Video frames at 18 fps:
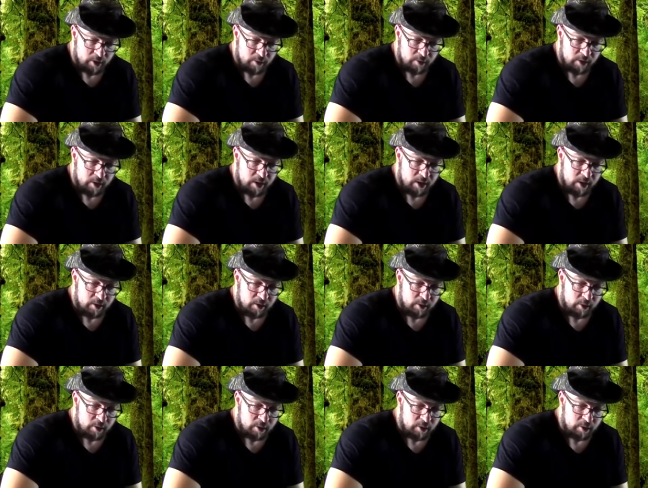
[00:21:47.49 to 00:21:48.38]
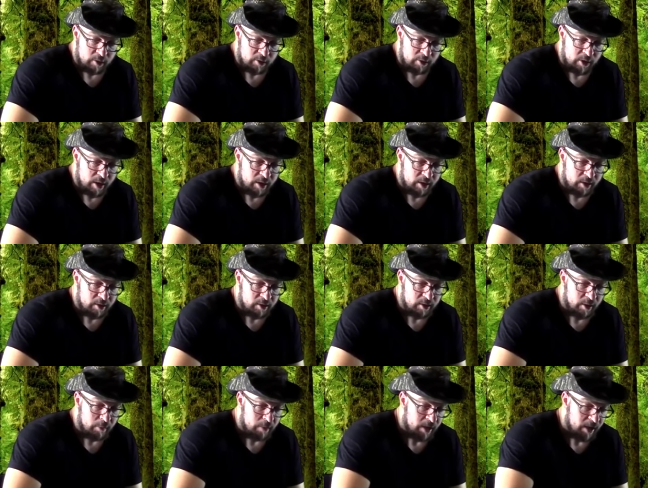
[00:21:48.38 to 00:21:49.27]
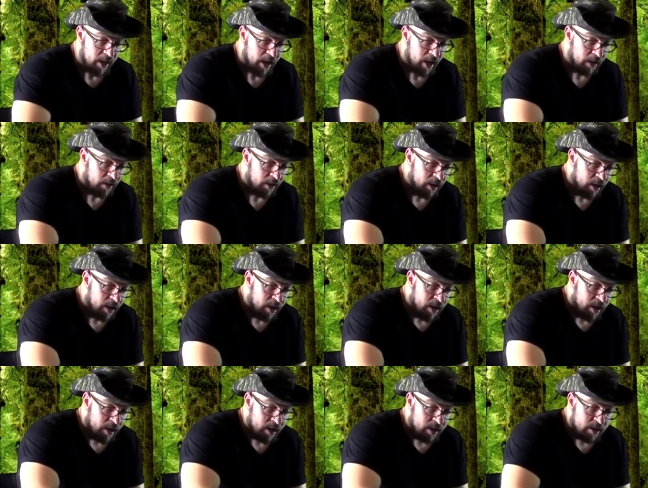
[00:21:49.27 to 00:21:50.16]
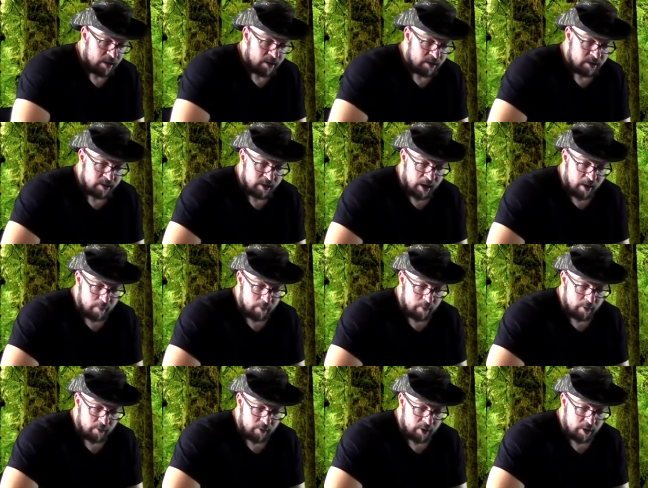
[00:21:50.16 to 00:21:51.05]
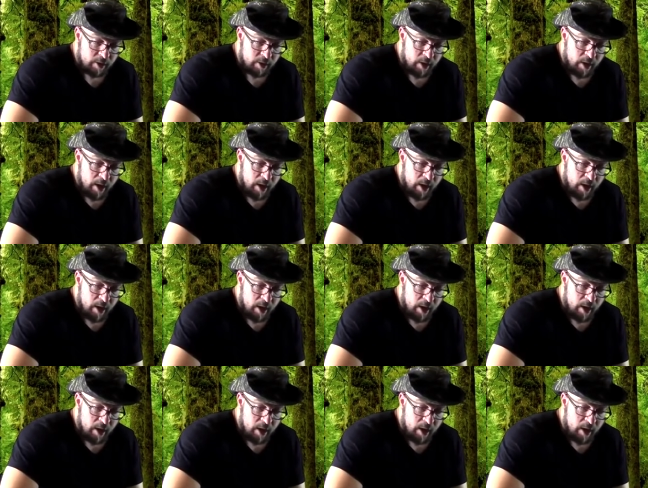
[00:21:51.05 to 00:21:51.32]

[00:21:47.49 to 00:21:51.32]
He was digging through his clothes trying to get something out. He didn't stop moving.